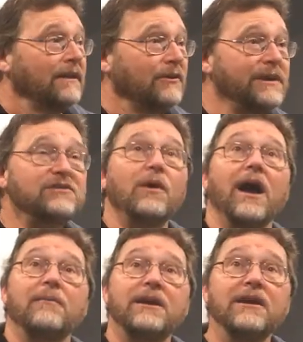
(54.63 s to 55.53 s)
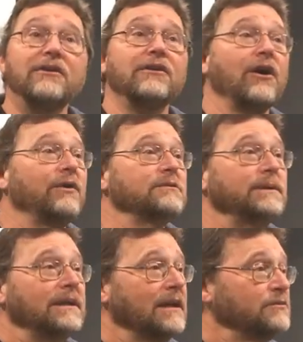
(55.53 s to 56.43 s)
The reason why I'm here, though, is
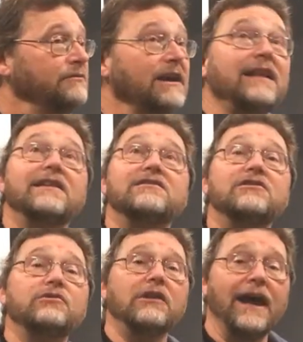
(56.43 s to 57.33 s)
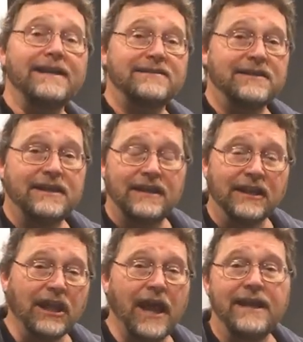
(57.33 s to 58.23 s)
because we've got these new lights in
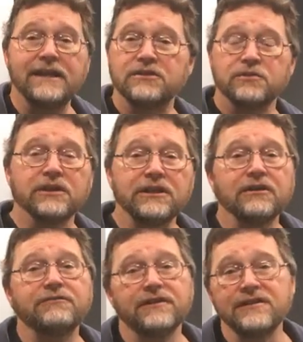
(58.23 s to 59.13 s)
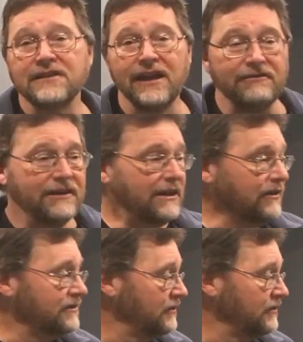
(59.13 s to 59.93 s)
and the lighting is really good for these kind of videos.